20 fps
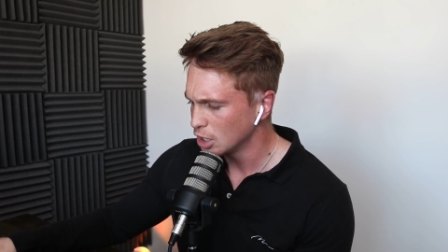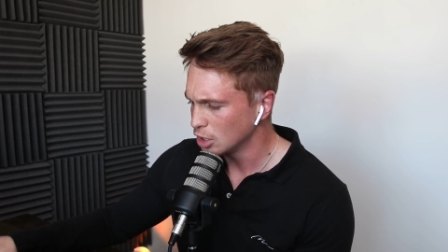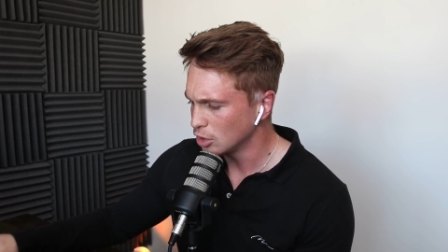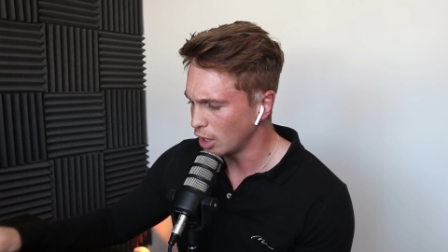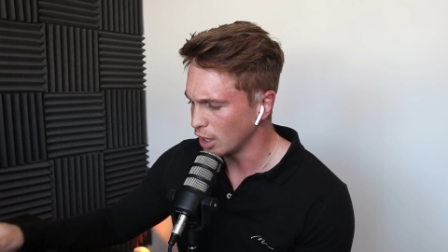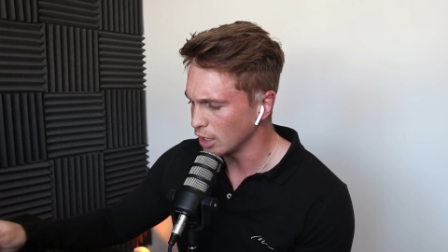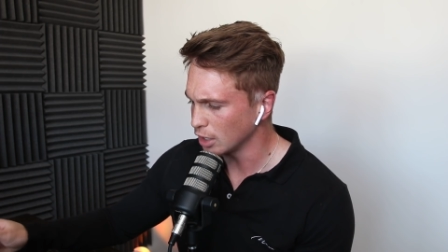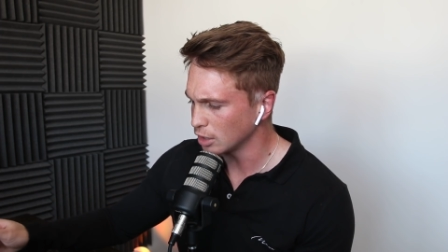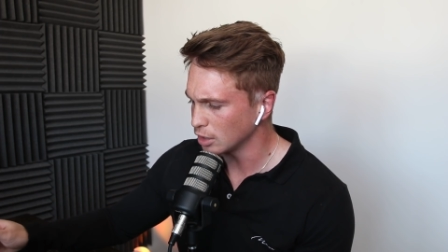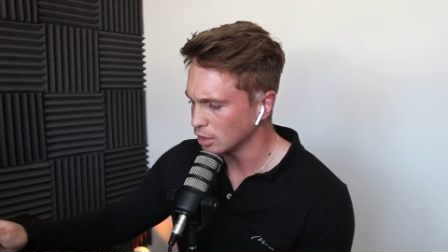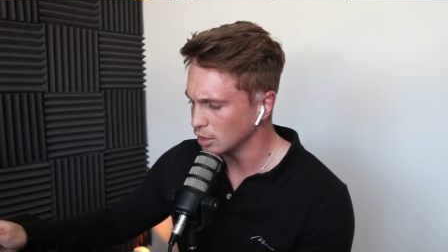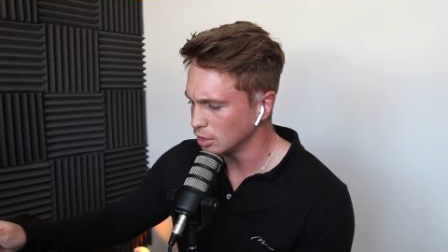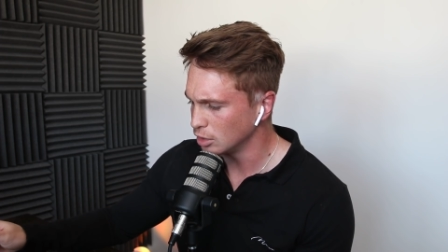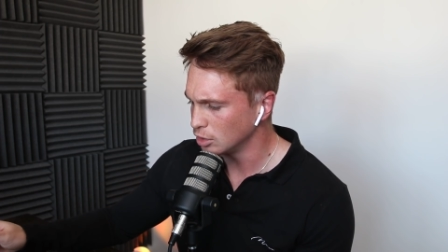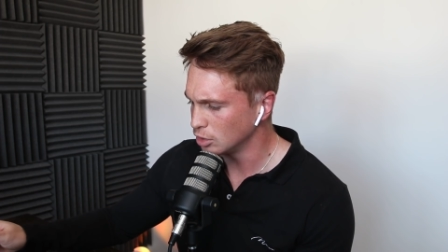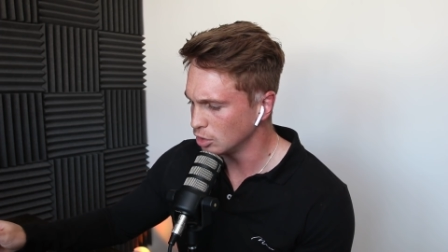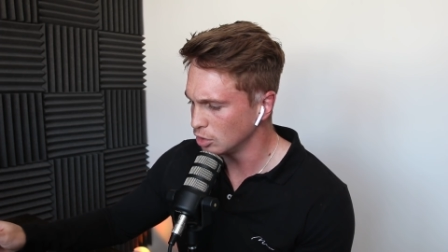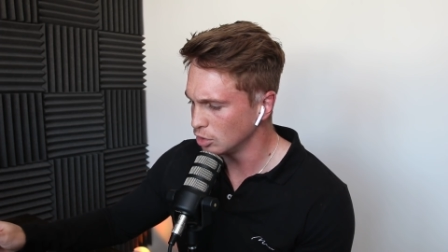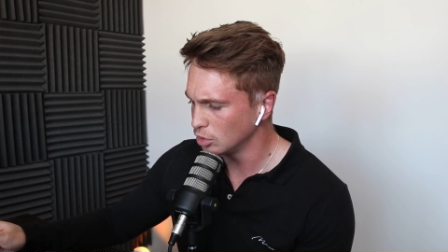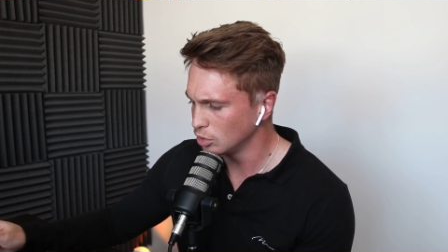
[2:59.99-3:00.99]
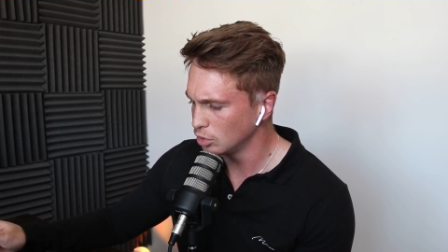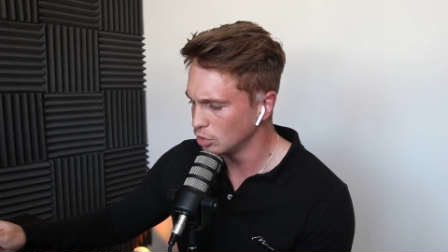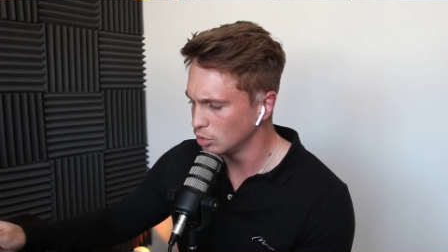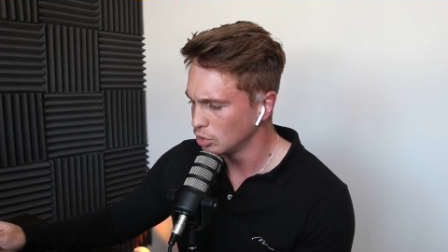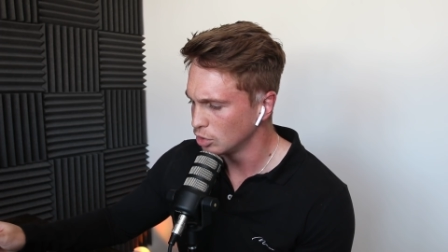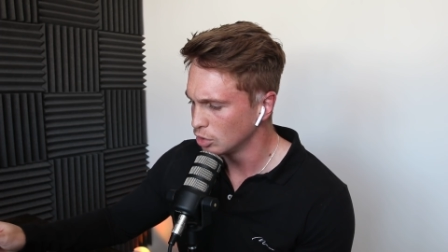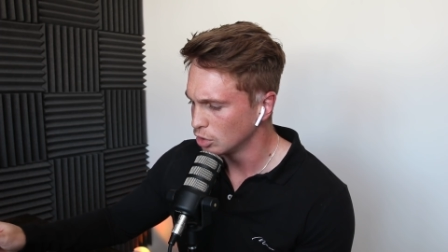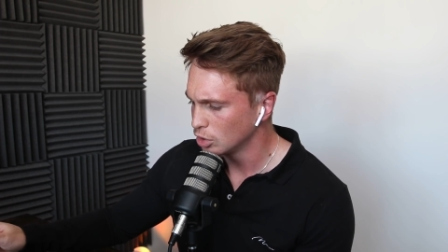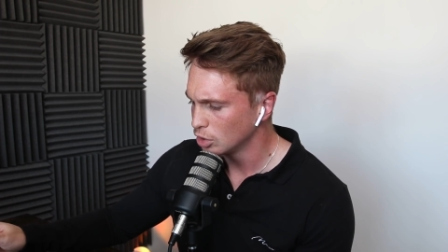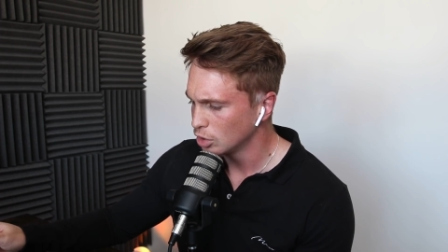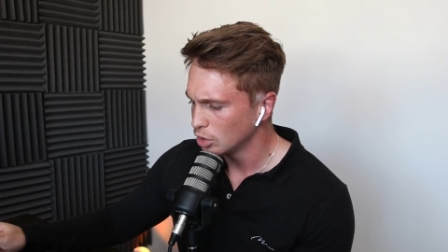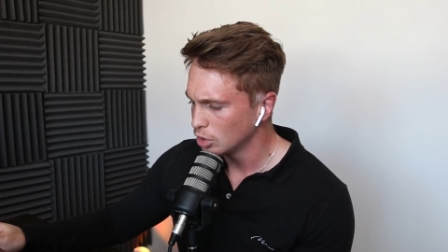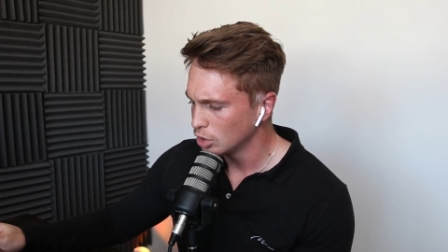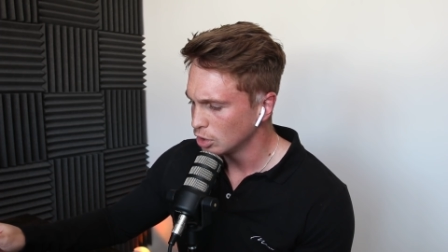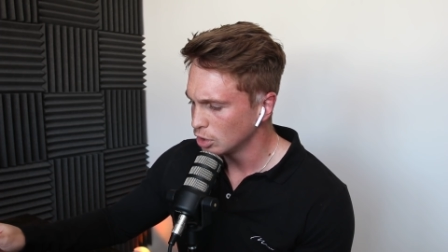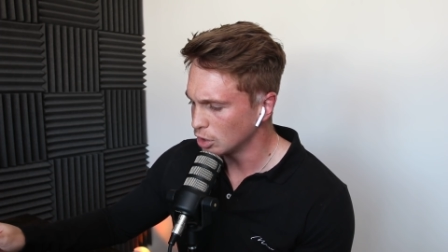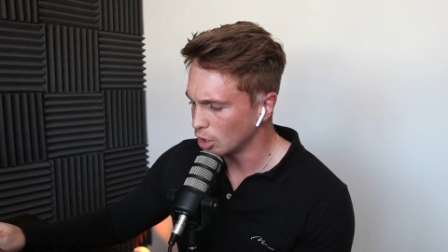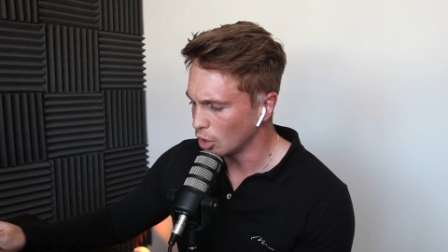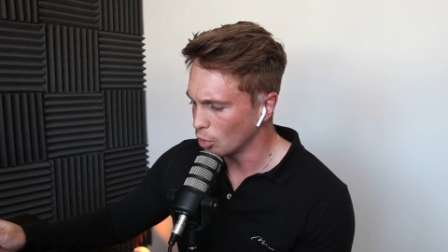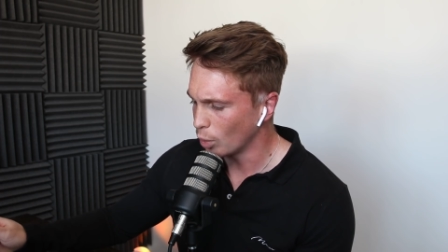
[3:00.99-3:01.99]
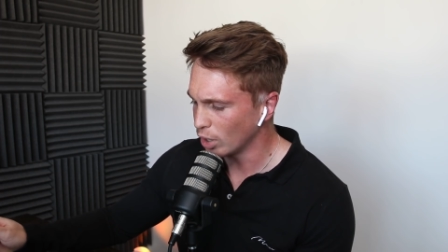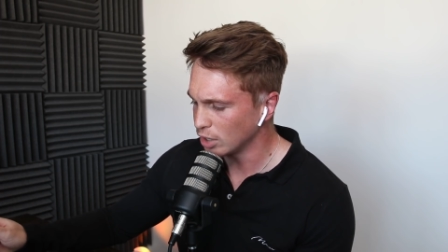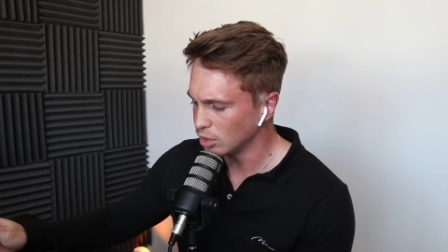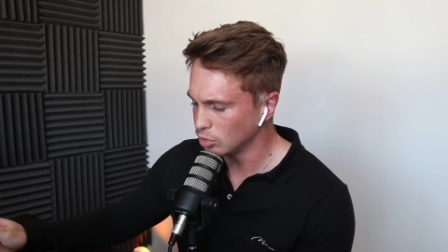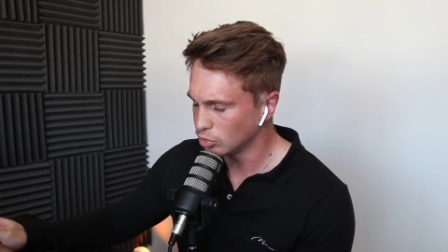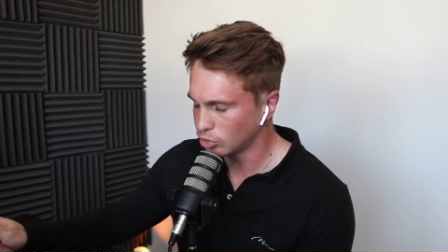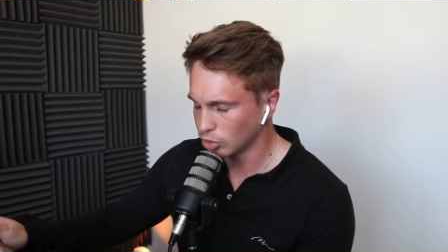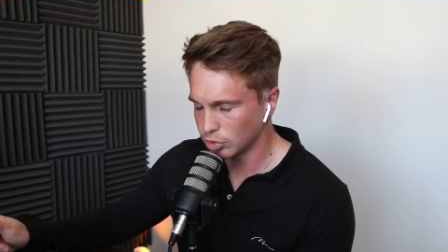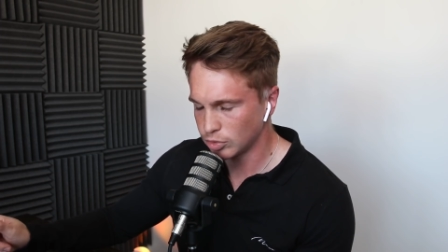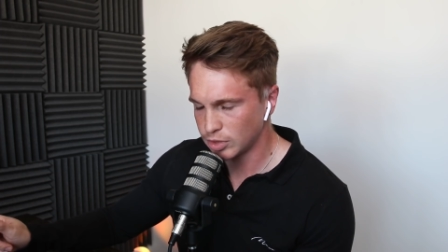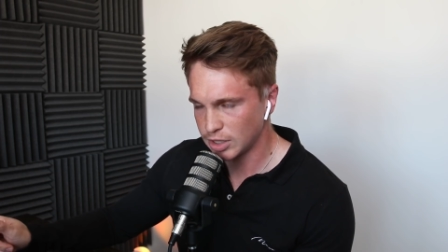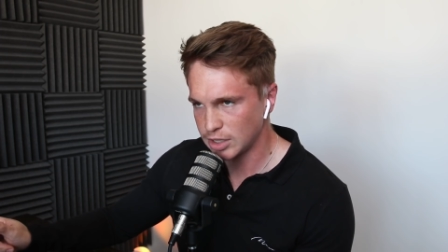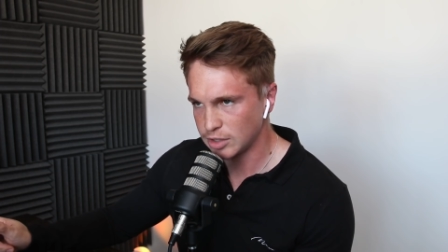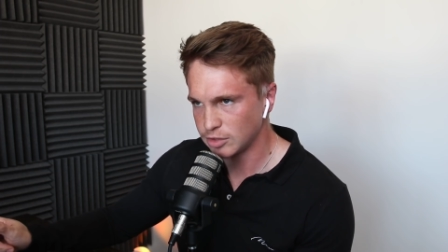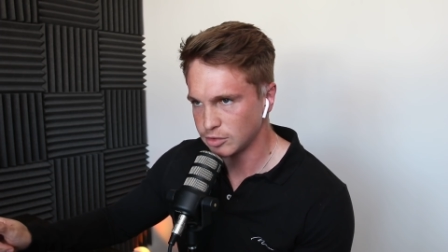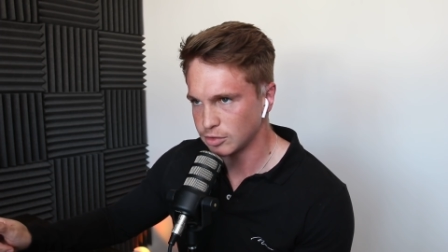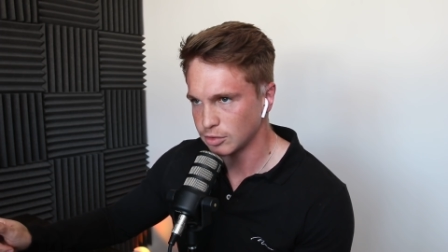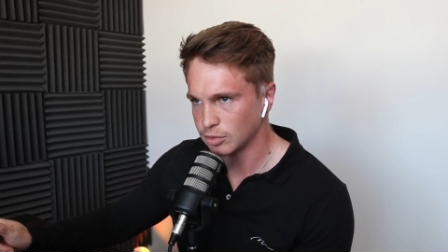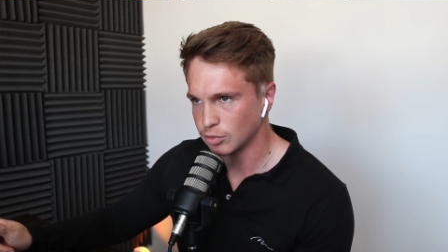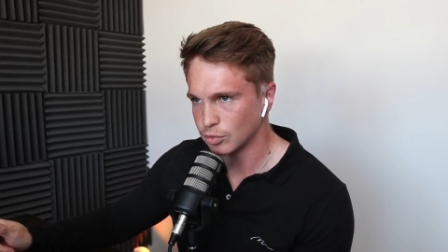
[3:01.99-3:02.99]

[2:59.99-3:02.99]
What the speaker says: like, you know, when you do these